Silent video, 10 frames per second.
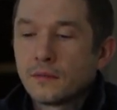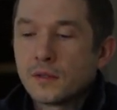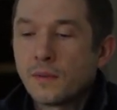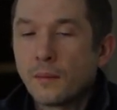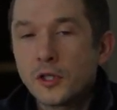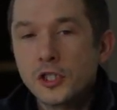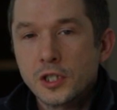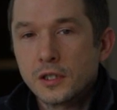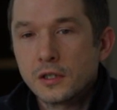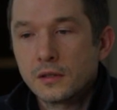was
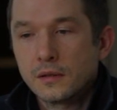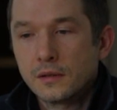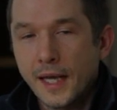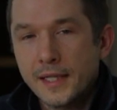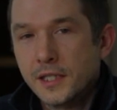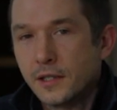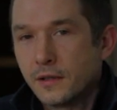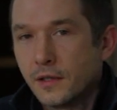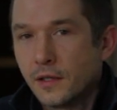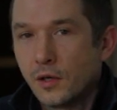published last year
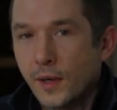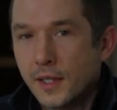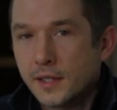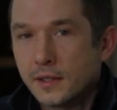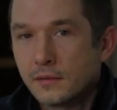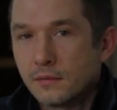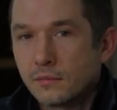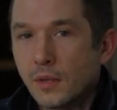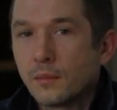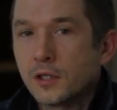in the US,
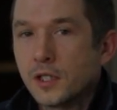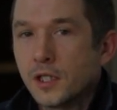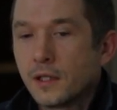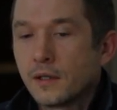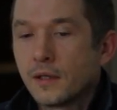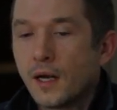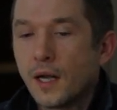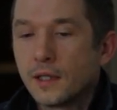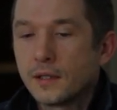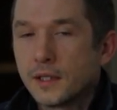published here in
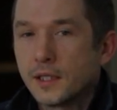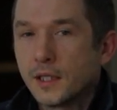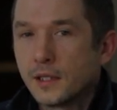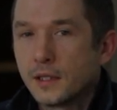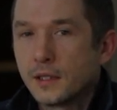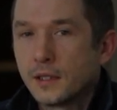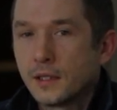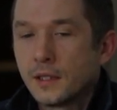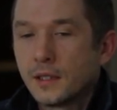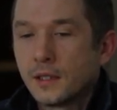Holland this year.
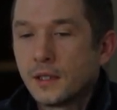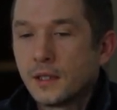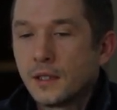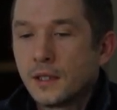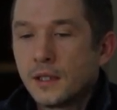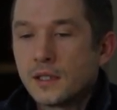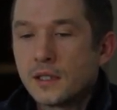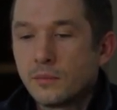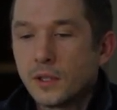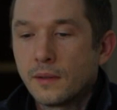It's
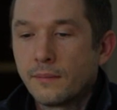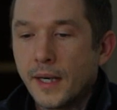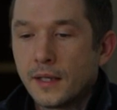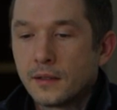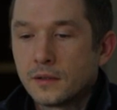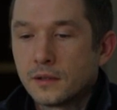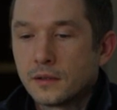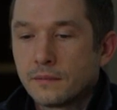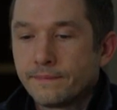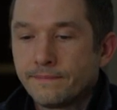a book
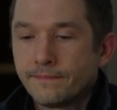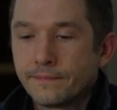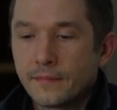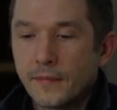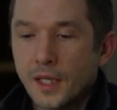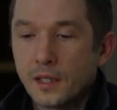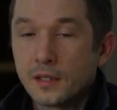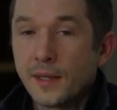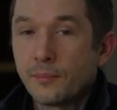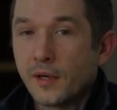about
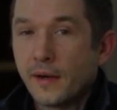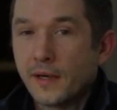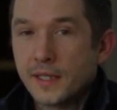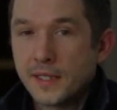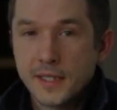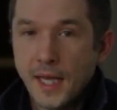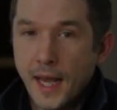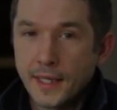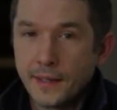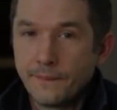contemporary
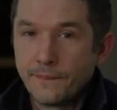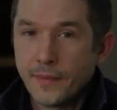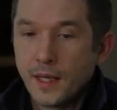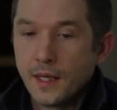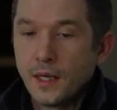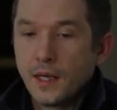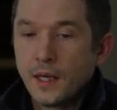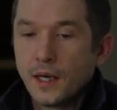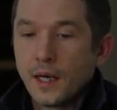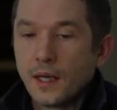society
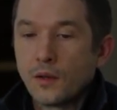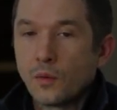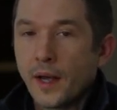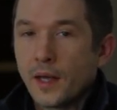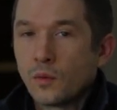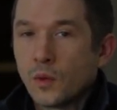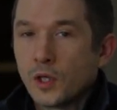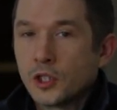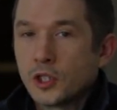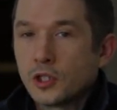and the way in
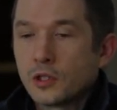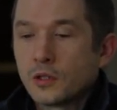which